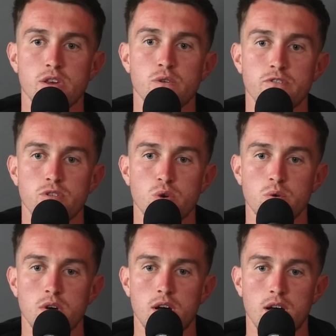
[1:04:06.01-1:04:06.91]
used
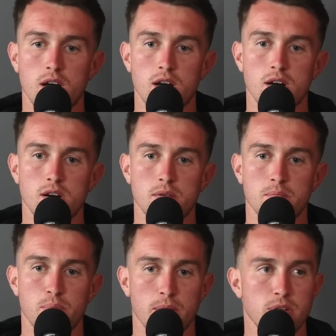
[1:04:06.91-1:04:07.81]
to. Um,
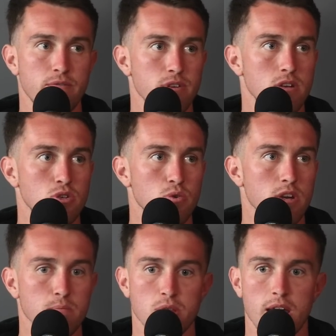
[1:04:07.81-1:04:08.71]
but I'm definitely
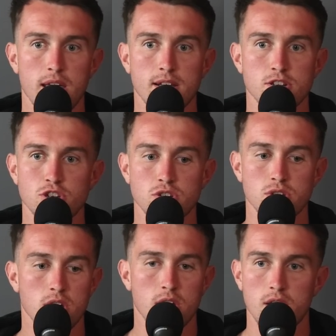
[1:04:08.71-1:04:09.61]
enjoying playing and just,
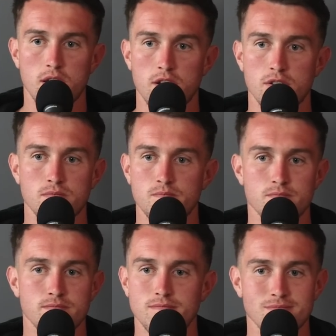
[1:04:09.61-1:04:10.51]
you know,
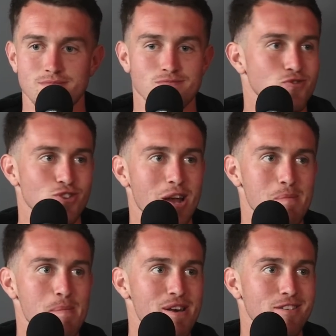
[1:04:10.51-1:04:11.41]
trying
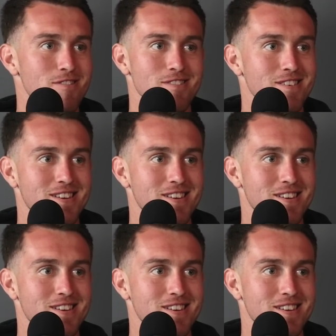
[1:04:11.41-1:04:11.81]
my best. Mm -hmm.